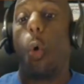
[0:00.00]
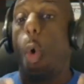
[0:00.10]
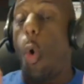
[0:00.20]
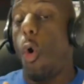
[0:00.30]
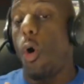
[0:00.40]

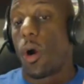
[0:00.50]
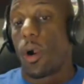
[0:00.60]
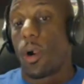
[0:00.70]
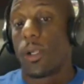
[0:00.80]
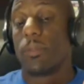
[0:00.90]

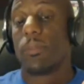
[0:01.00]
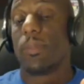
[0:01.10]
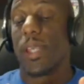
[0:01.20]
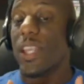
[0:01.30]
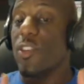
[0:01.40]
or
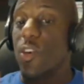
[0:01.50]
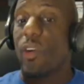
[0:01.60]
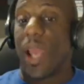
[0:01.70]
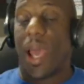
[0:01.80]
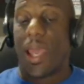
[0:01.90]
in your
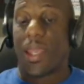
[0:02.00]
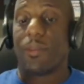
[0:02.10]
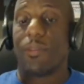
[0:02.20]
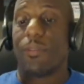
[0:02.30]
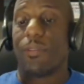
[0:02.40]

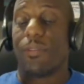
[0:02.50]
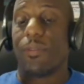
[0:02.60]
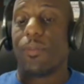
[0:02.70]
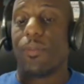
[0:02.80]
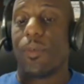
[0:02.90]
life
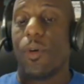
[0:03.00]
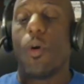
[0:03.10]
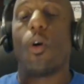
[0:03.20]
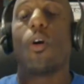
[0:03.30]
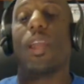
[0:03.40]

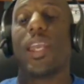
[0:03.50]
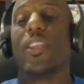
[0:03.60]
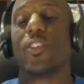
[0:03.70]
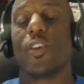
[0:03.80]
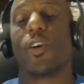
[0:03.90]
or
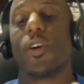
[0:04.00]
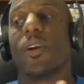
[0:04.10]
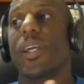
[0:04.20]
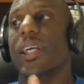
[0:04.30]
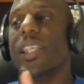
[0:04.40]
in
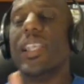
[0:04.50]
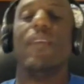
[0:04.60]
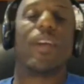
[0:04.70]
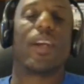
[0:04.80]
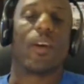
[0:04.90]
your
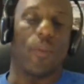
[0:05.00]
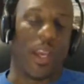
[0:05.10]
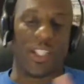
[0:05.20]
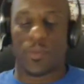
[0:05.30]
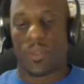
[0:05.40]
living
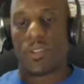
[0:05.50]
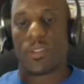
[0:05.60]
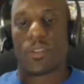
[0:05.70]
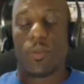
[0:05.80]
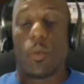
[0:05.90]

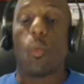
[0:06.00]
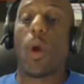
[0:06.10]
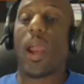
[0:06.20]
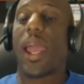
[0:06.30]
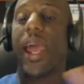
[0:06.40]
arrangements,
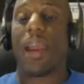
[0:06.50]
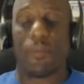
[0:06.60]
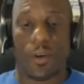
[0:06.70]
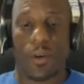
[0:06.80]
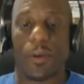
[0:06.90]

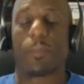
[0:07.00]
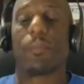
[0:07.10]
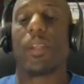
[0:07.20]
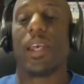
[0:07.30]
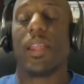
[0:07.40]
wherever,
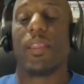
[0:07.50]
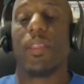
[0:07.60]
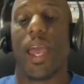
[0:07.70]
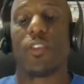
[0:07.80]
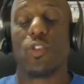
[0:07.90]

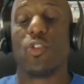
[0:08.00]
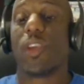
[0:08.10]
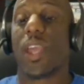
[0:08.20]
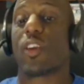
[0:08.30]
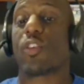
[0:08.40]
that you
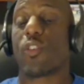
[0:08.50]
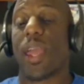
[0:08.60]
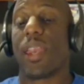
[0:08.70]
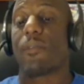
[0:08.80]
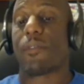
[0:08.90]
can
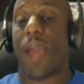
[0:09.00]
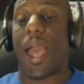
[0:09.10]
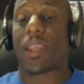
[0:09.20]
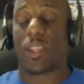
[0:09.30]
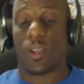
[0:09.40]
create a
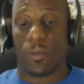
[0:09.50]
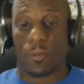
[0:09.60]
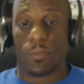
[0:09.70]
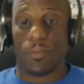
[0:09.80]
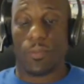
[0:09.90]
vacuum
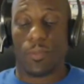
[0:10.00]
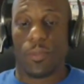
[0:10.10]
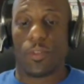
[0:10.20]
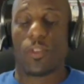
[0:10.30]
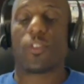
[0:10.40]

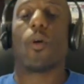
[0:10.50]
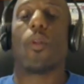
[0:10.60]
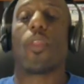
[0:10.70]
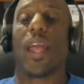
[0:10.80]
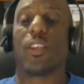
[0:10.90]
so
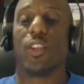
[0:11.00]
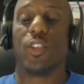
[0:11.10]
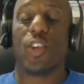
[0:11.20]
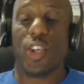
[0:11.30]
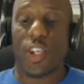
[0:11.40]
that
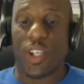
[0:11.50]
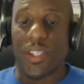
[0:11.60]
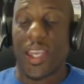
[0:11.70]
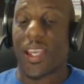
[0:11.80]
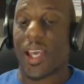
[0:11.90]

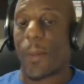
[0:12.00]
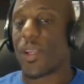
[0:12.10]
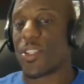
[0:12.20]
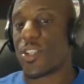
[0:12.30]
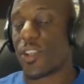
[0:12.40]
good can come
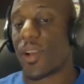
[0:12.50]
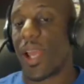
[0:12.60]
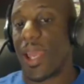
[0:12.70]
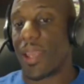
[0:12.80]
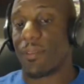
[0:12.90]
into your
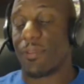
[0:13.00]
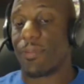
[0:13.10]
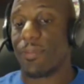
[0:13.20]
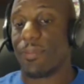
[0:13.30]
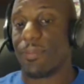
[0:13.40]
life.
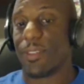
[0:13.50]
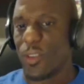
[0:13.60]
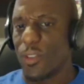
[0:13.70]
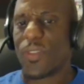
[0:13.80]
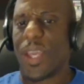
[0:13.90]

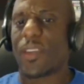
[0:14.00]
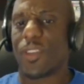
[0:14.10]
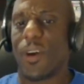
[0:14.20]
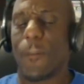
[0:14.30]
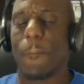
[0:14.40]
Don't you think
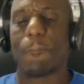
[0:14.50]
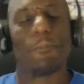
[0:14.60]
so?